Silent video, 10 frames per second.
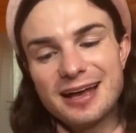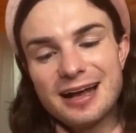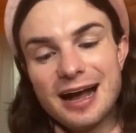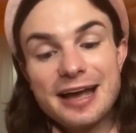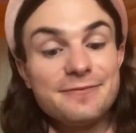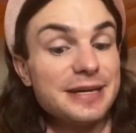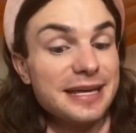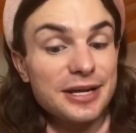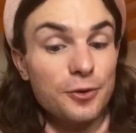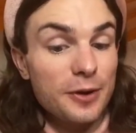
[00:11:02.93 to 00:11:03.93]
I have been
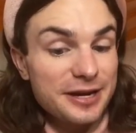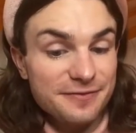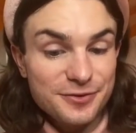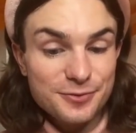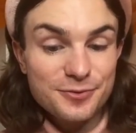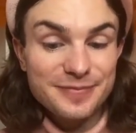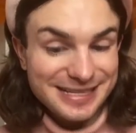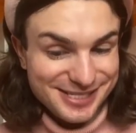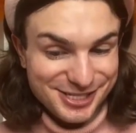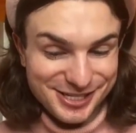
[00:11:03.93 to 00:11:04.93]
getting quite a few
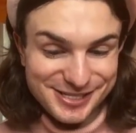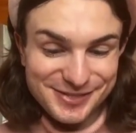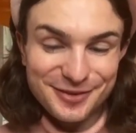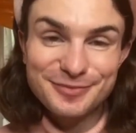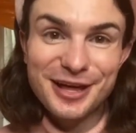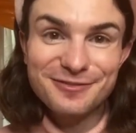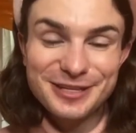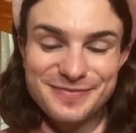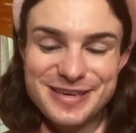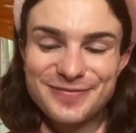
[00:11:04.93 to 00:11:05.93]
messages from
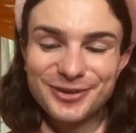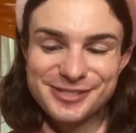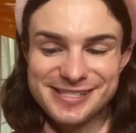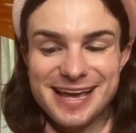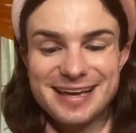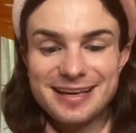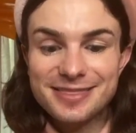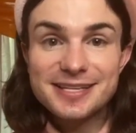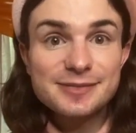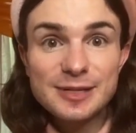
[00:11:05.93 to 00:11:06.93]
lovely people saying,
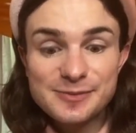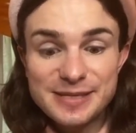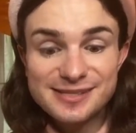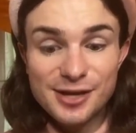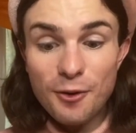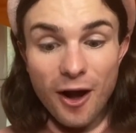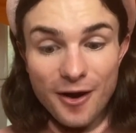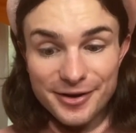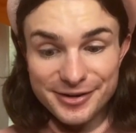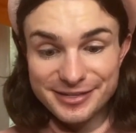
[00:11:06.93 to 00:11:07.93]
This must be so
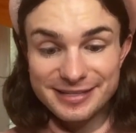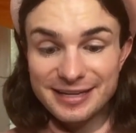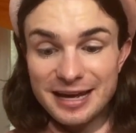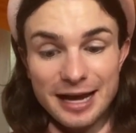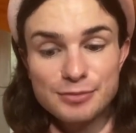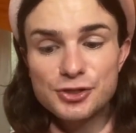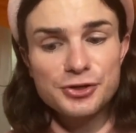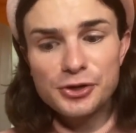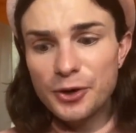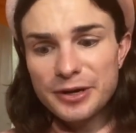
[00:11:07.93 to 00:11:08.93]
hard. I'm sure
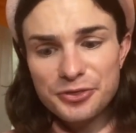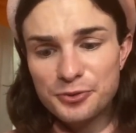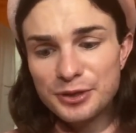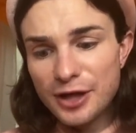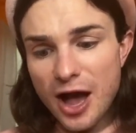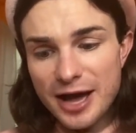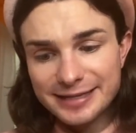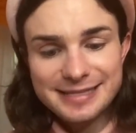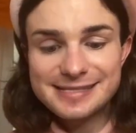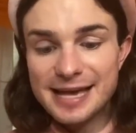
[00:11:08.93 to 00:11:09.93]
you're going through a lot,
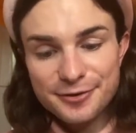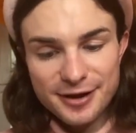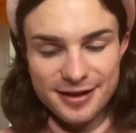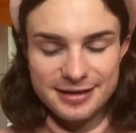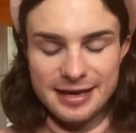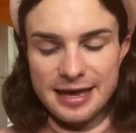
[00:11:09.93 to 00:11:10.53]
etc.